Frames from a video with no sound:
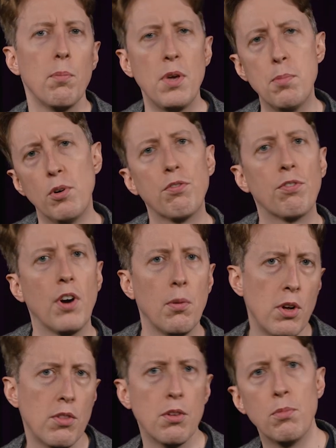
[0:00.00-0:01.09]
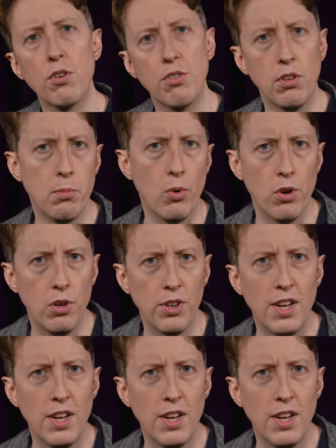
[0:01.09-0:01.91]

people from the Muslim world.